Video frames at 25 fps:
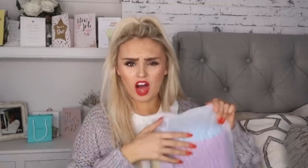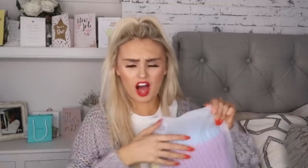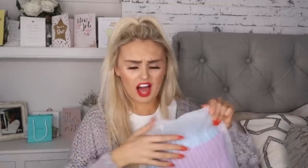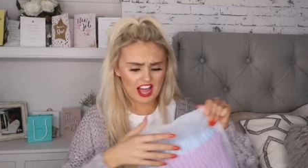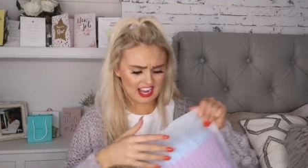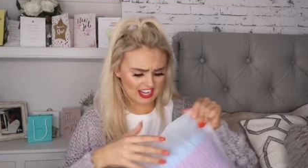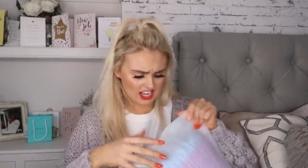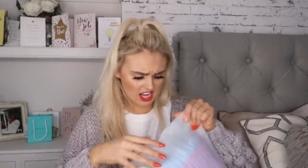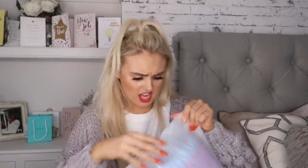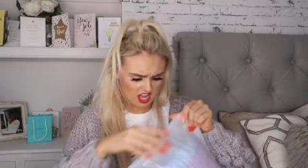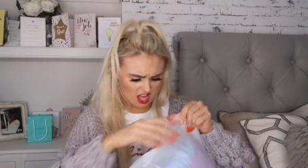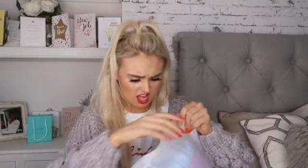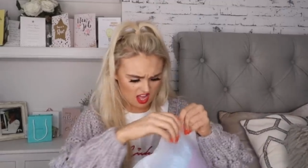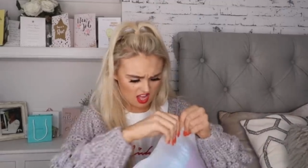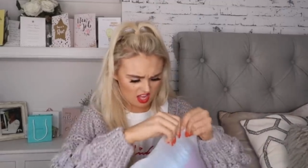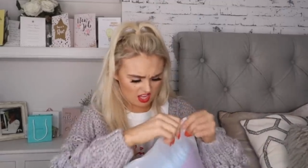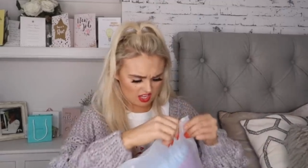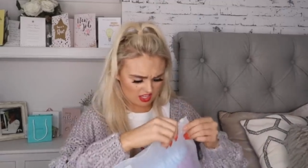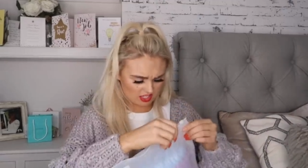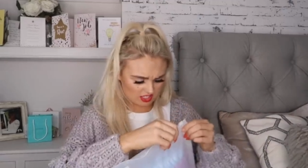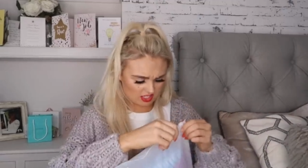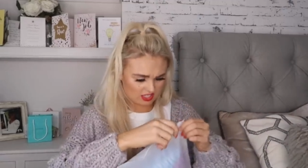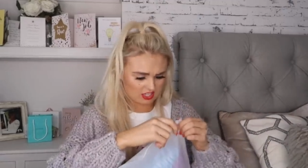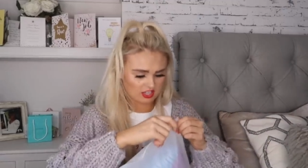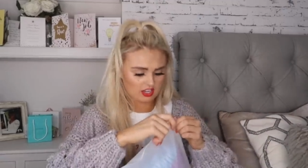
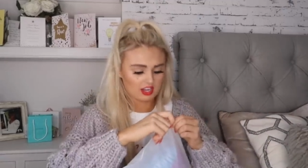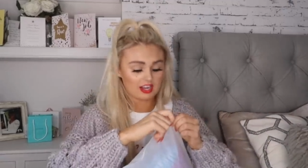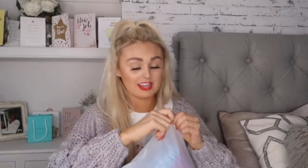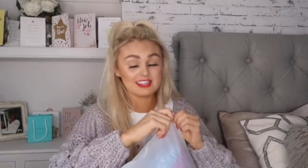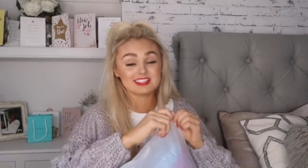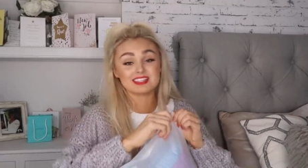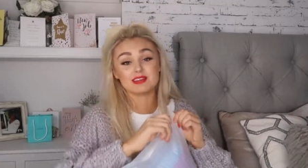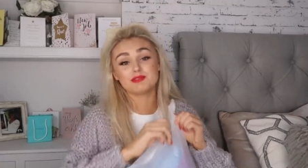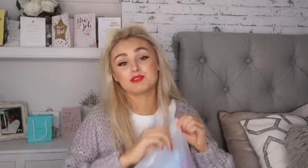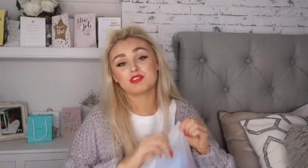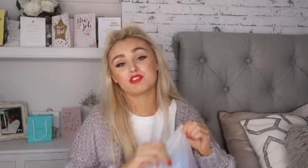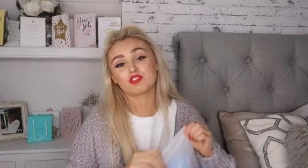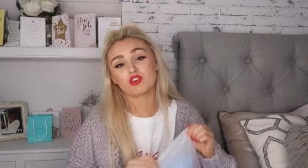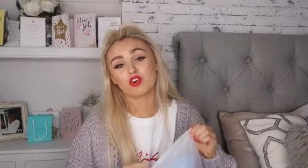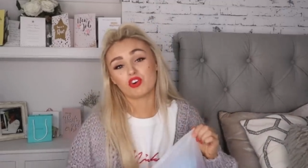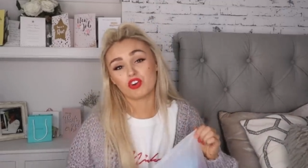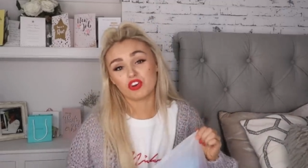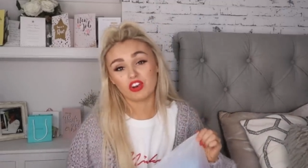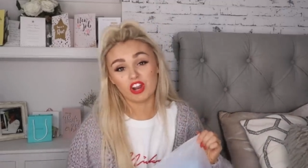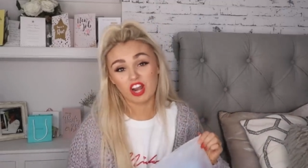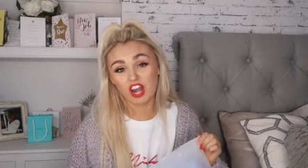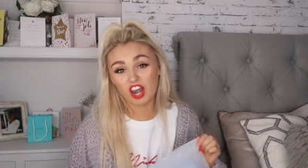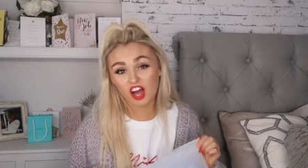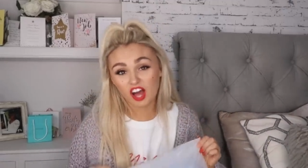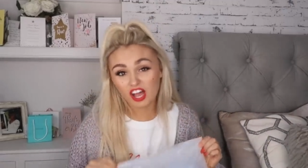lilac! I seem to have gone
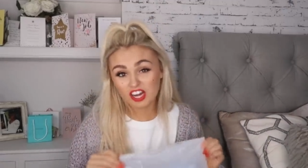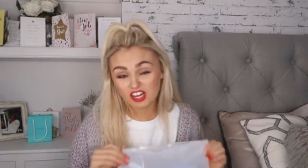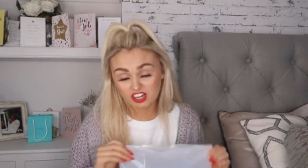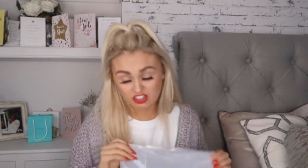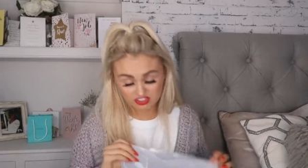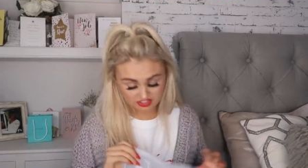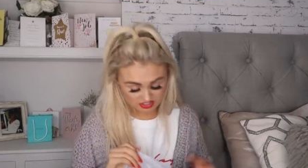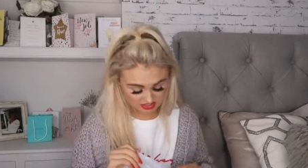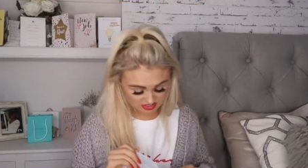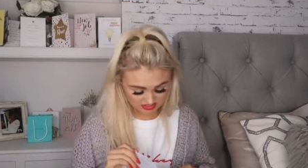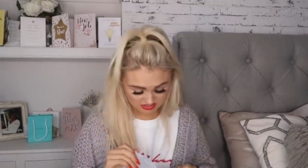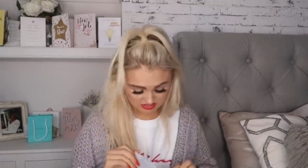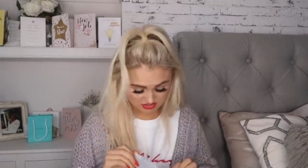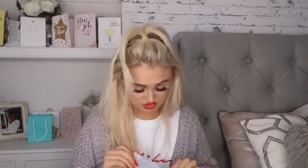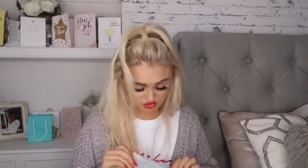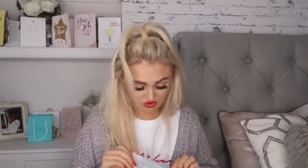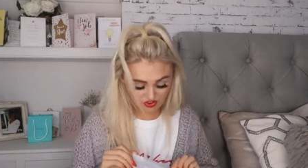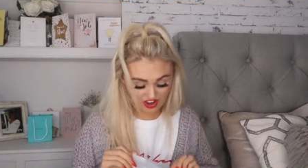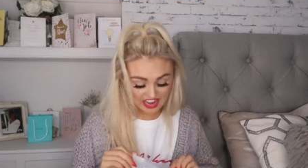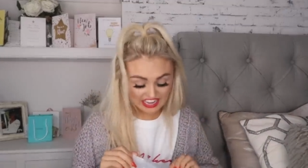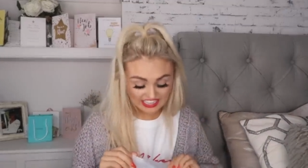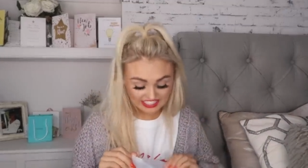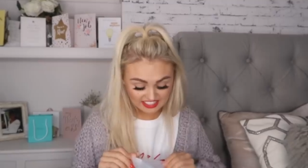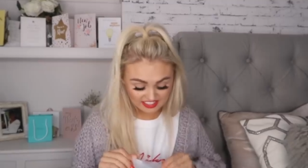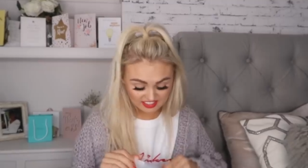on a lilac
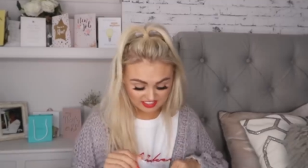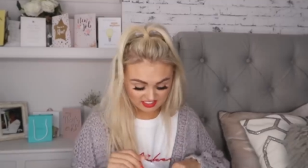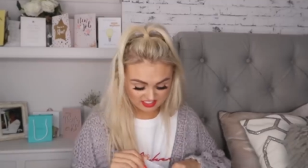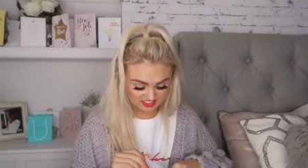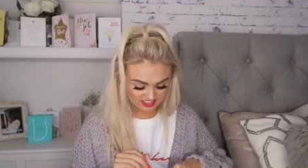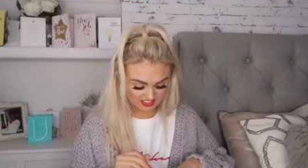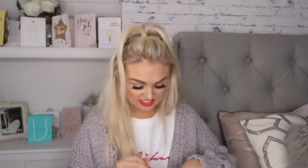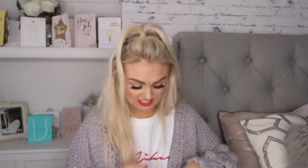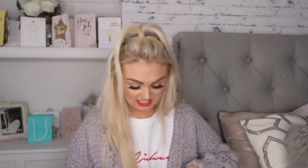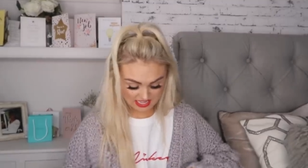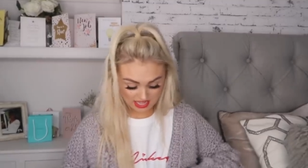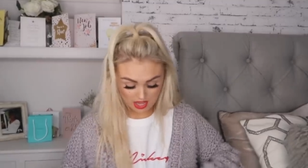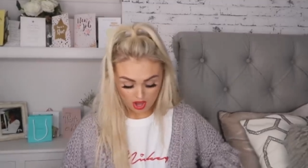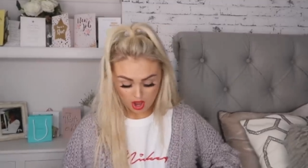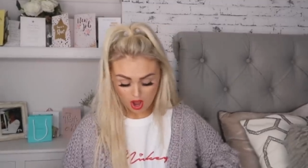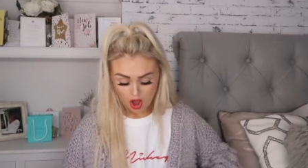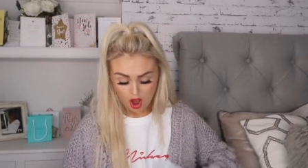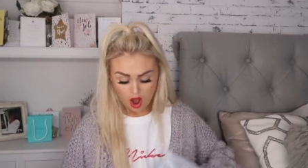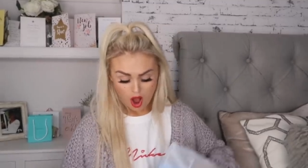train today.